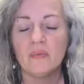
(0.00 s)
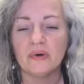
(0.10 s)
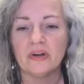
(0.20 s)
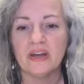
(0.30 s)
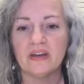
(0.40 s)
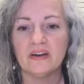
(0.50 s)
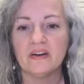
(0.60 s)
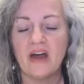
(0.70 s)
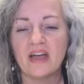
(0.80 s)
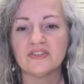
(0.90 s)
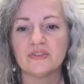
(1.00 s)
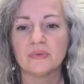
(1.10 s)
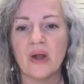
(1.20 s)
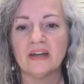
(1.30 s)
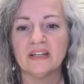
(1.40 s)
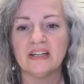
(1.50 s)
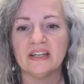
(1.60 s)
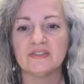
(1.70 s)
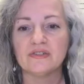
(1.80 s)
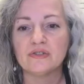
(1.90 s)
We're here at Serenity
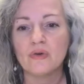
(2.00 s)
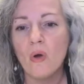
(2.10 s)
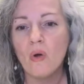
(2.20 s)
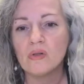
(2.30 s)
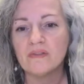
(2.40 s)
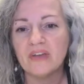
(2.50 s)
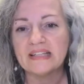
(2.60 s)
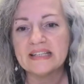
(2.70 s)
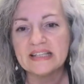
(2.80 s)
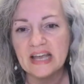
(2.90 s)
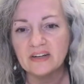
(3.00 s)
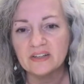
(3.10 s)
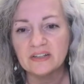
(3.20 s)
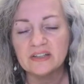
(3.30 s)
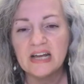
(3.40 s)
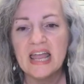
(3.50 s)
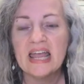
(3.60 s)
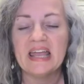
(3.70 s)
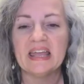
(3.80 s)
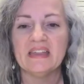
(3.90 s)
and Soul Event Center
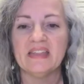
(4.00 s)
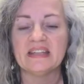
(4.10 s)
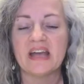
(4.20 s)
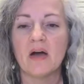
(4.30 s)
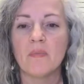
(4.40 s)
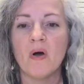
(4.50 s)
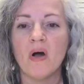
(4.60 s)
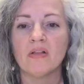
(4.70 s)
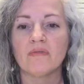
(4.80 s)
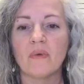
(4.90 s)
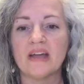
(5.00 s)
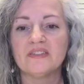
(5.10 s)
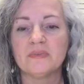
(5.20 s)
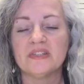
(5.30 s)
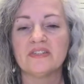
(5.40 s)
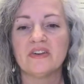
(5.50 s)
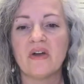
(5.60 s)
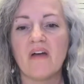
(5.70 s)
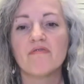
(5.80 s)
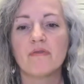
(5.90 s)
in the Town Mall of Westminster
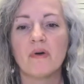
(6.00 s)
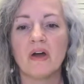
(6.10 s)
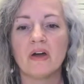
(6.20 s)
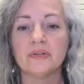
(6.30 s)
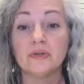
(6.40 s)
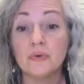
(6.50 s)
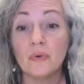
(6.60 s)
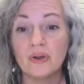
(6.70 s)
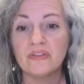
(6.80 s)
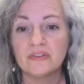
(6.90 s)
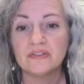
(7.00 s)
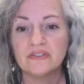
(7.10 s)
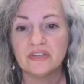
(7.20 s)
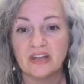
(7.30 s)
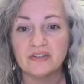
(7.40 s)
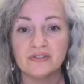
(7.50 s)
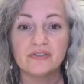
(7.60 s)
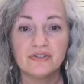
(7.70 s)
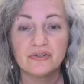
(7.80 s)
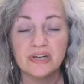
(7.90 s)
at 400 North Center
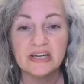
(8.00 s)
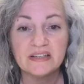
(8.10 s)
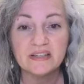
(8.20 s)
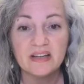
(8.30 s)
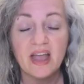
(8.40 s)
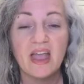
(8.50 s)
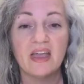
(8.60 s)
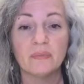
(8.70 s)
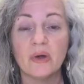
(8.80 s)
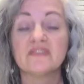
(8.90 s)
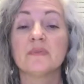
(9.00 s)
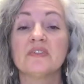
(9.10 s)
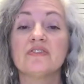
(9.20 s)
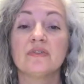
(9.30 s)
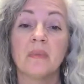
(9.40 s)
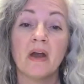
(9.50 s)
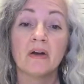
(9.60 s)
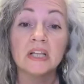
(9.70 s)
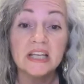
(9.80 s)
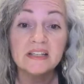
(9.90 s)
Street in Westminster,
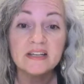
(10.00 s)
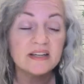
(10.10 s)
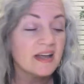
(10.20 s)
Maryland.